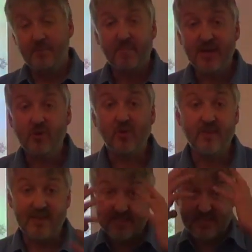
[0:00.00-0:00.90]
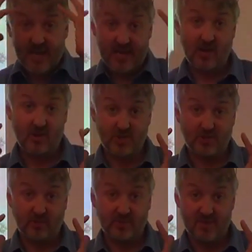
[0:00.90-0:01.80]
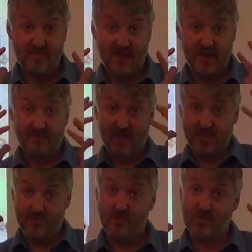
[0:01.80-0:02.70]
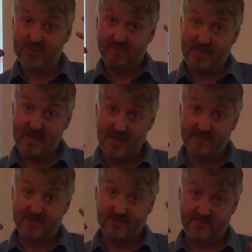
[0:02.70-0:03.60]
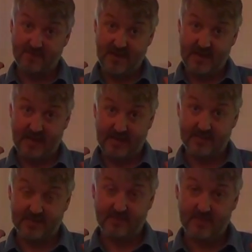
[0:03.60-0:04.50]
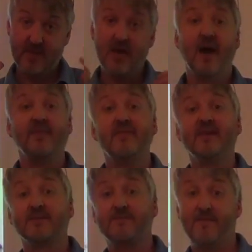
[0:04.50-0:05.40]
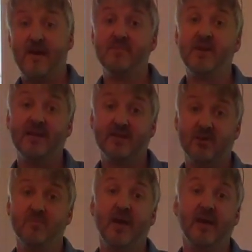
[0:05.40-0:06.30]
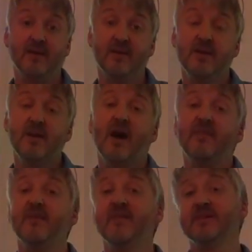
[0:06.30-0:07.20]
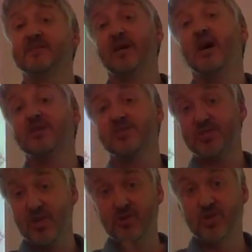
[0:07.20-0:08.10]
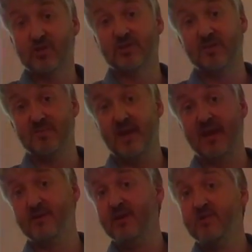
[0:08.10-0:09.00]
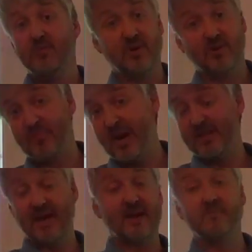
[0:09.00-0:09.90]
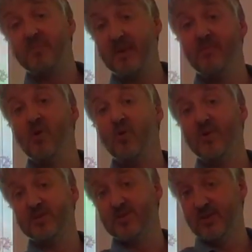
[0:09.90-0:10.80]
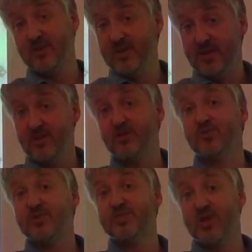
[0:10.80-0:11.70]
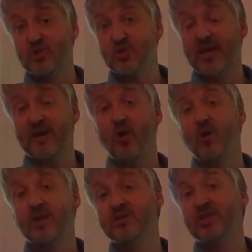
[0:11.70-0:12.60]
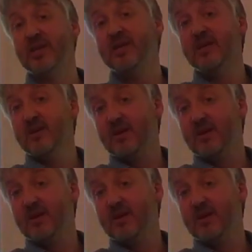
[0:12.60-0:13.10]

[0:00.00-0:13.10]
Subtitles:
But equally there's a psychological domain, my thoughts and beliefs and feelings. And then there's a family domain. And then there's a social domain. We could break that up a bit more into the sort of social ecology,